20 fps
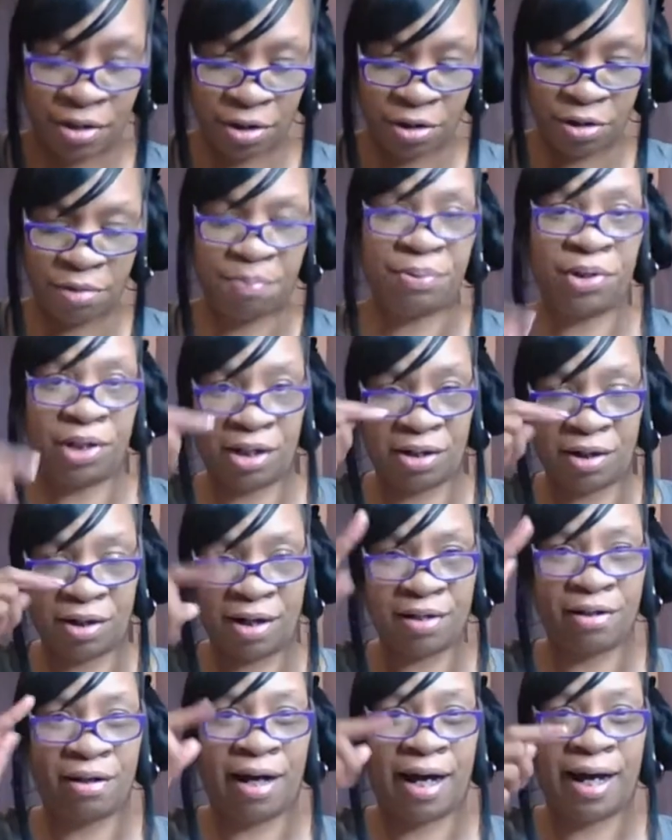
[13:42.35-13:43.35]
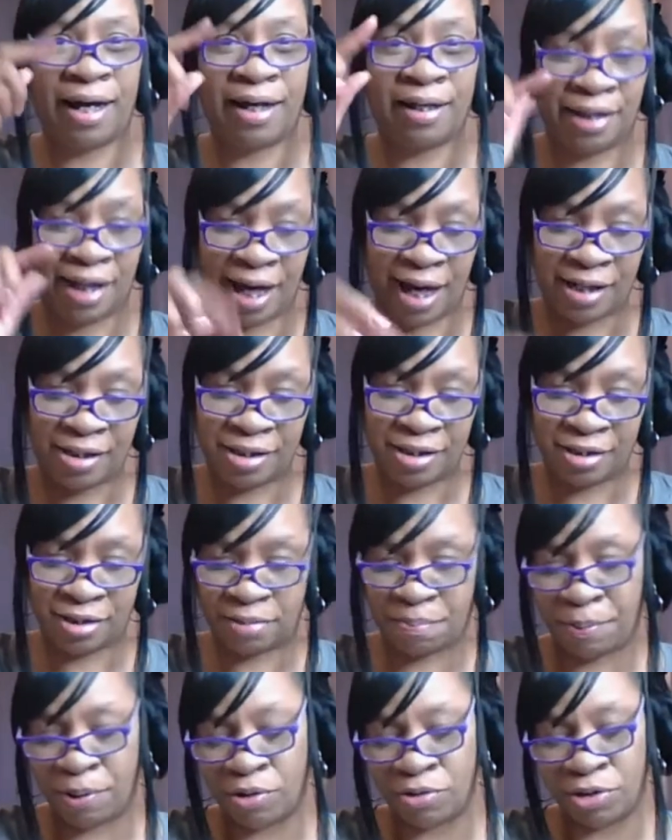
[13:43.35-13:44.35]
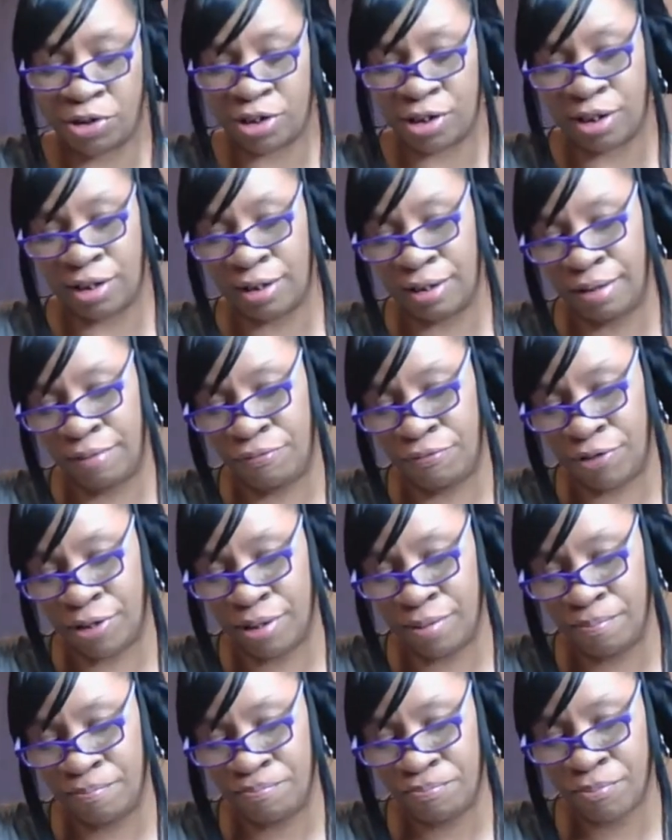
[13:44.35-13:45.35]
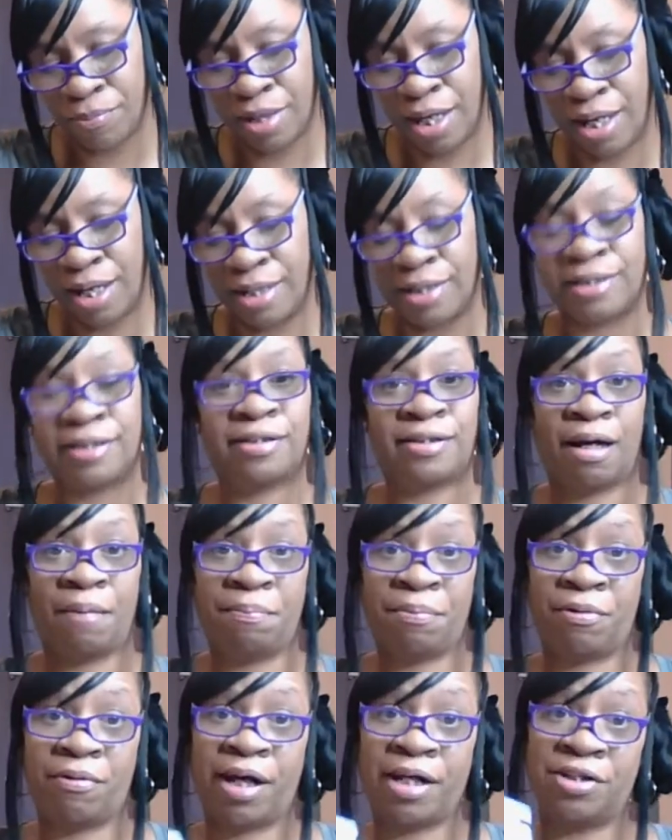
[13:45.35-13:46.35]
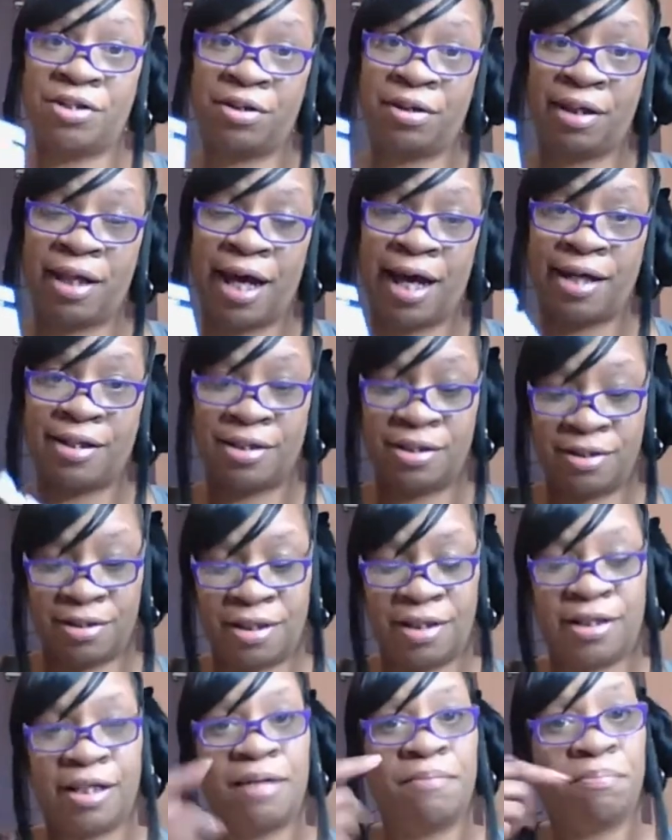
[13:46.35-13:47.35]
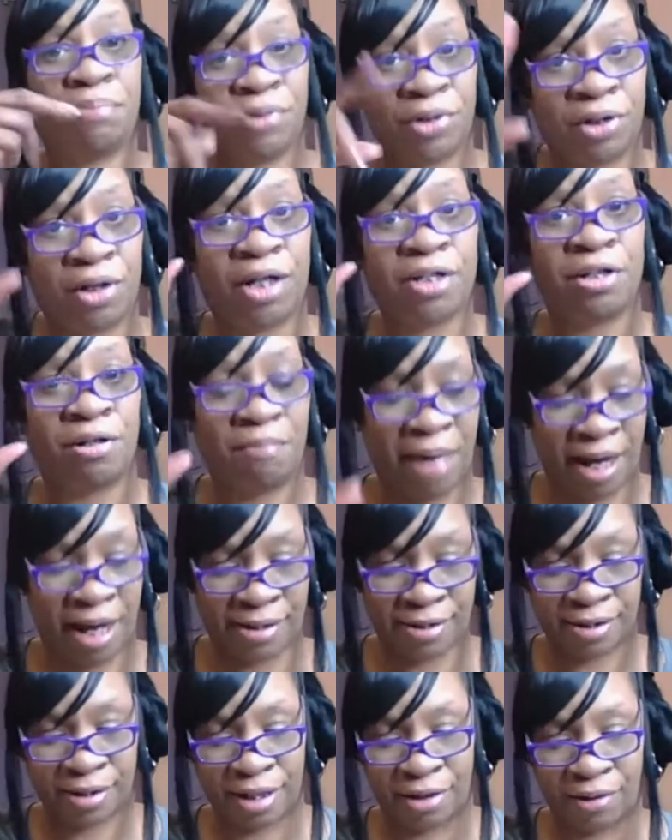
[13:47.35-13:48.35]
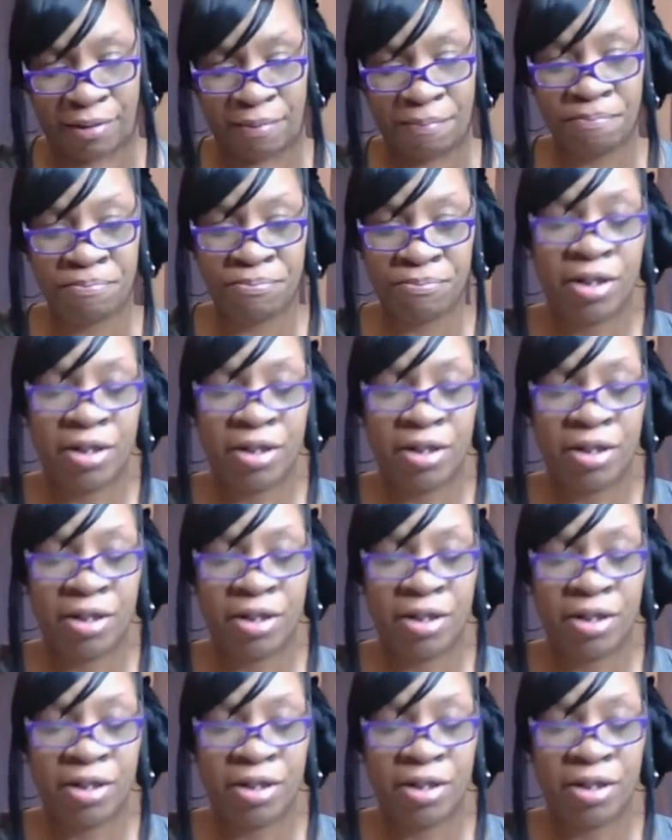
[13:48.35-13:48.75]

so you put it on your eyelashes as opposed to lift and separate your lashes and then put on your mascara.